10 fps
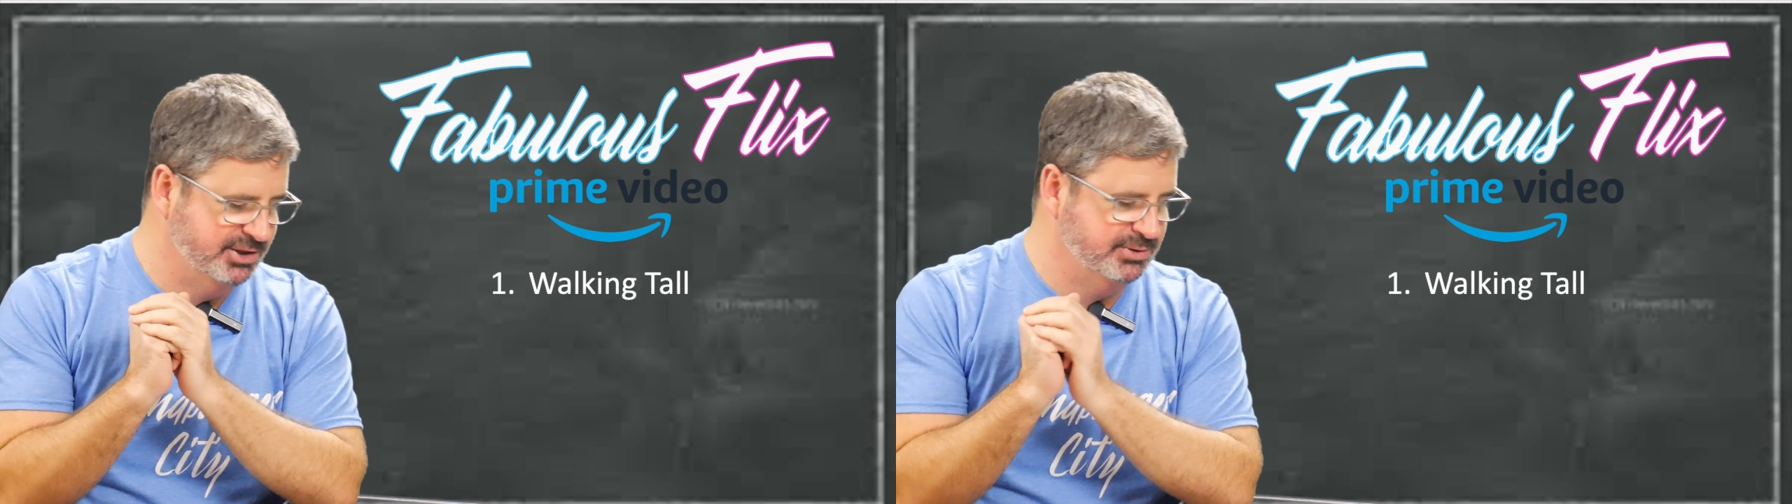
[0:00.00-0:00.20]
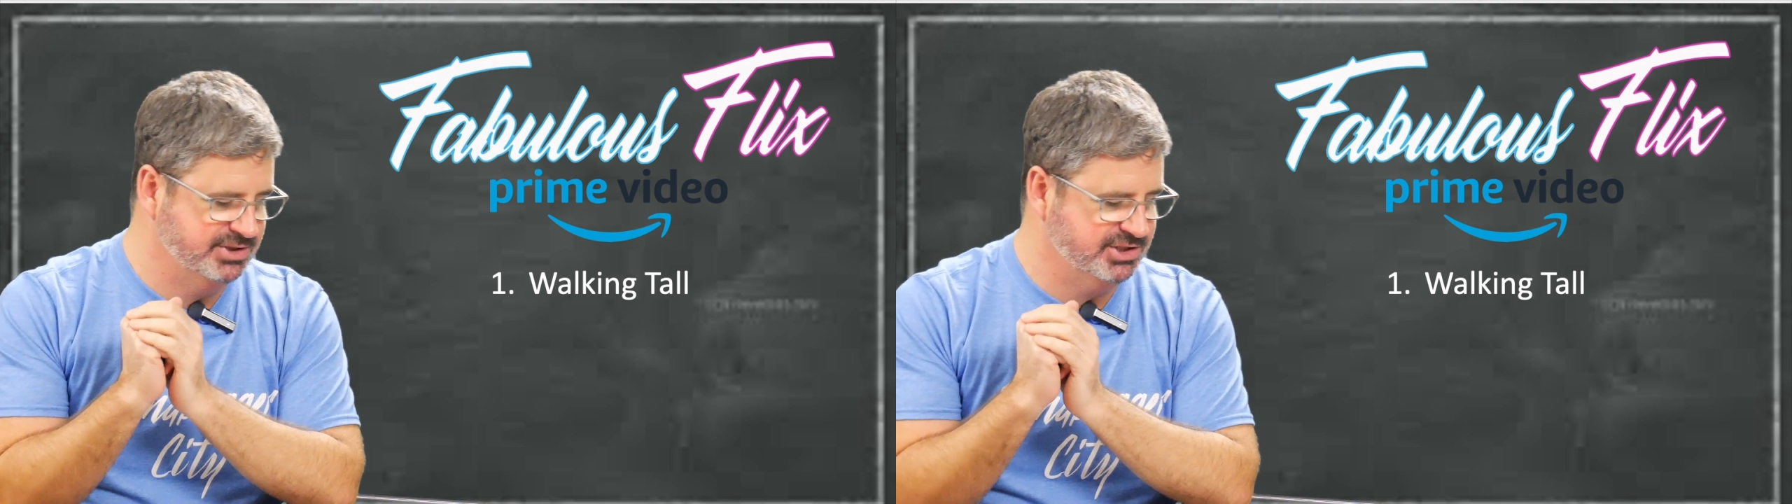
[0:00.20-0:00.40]

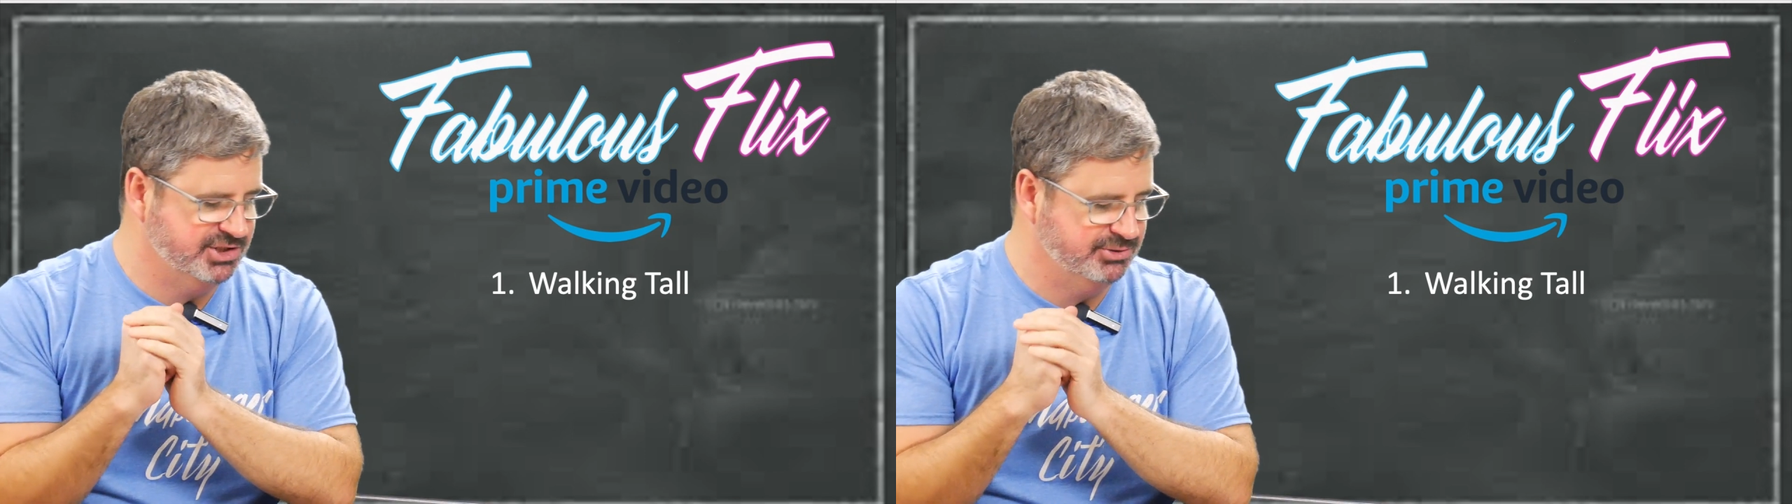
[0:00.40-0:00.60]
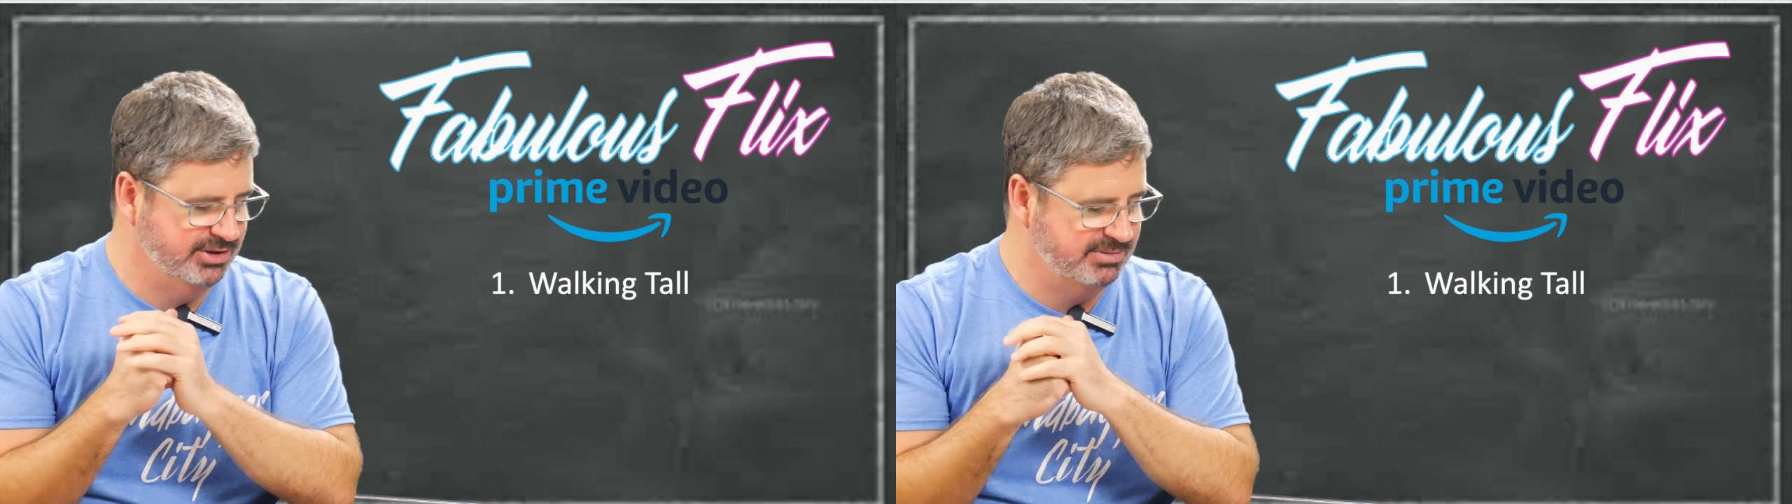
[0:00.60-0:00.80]
who's
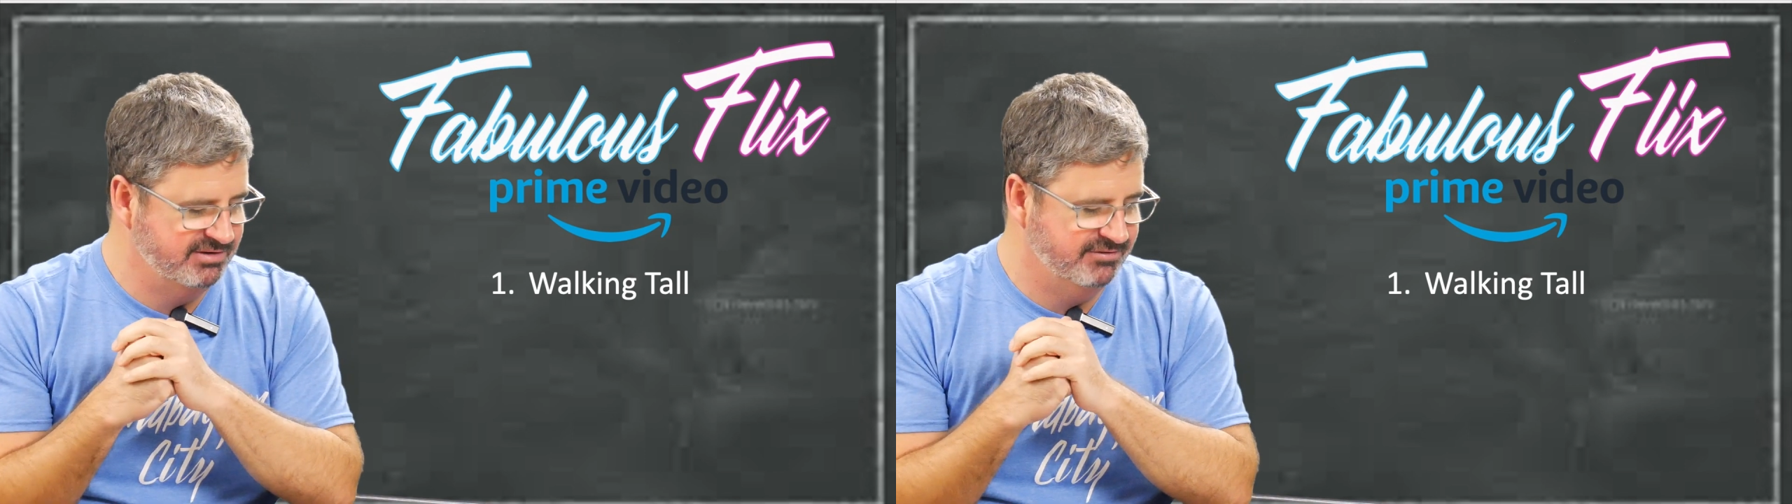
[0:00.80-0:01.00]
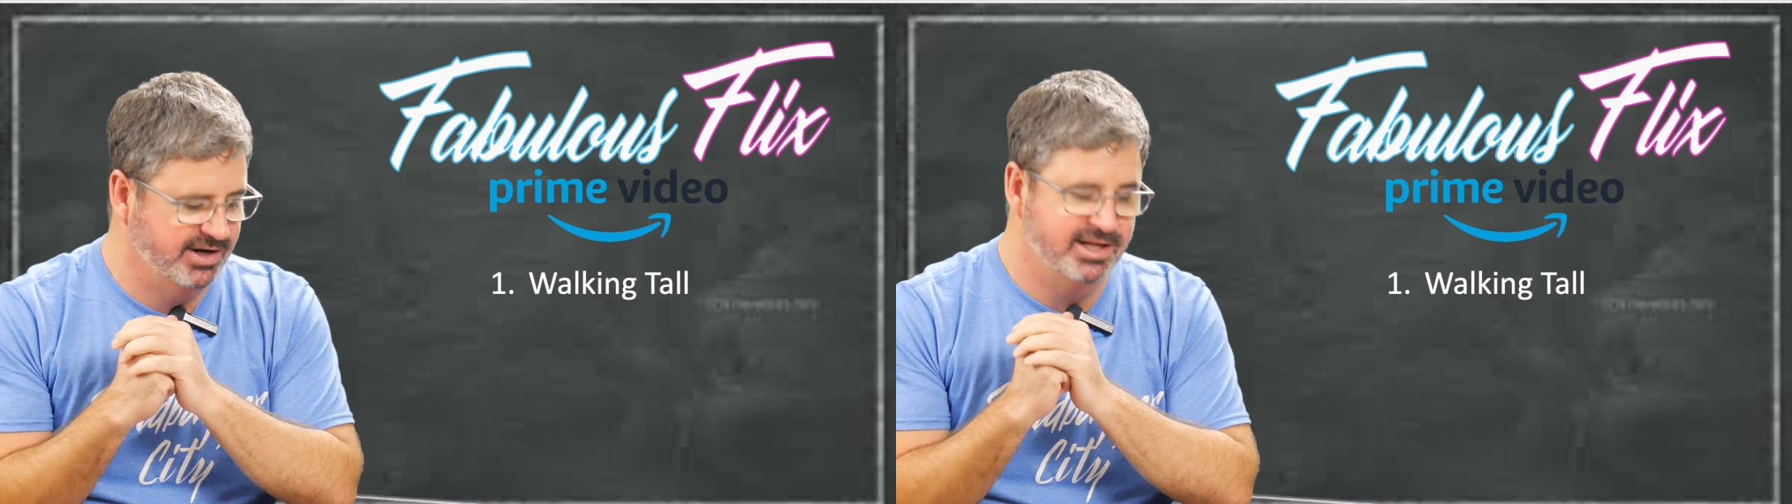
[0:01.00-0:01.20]
extremely
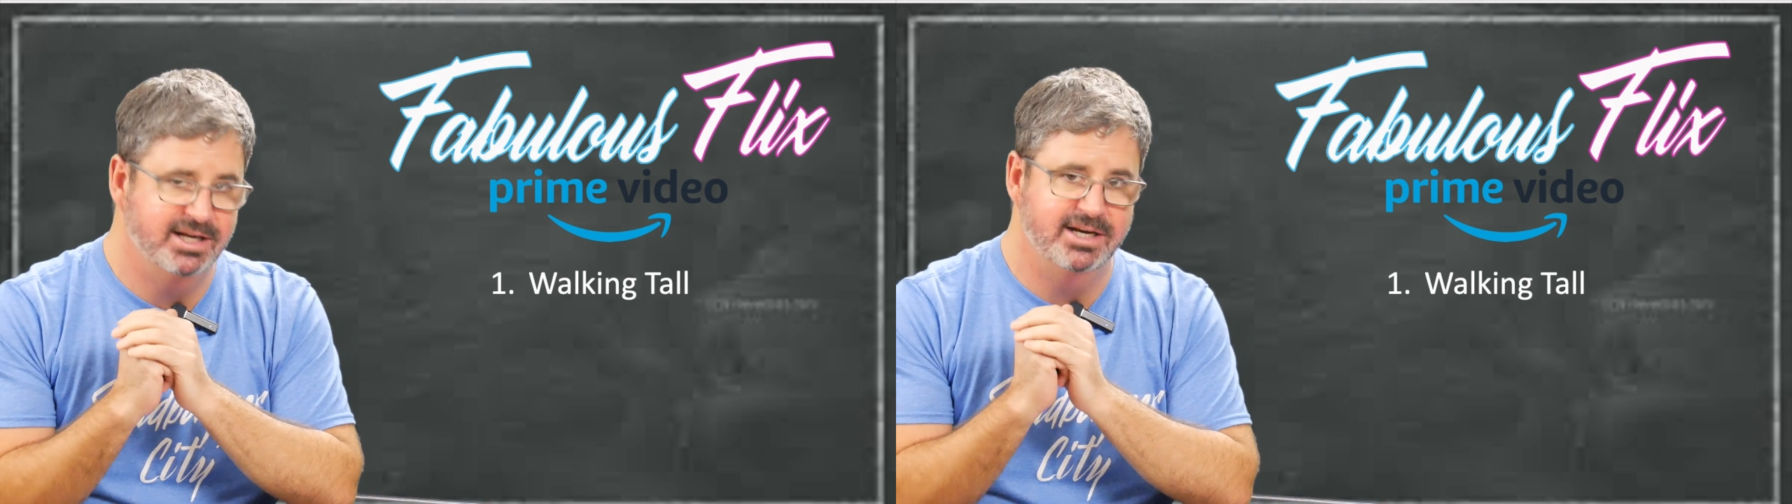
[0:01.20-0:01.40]
funny.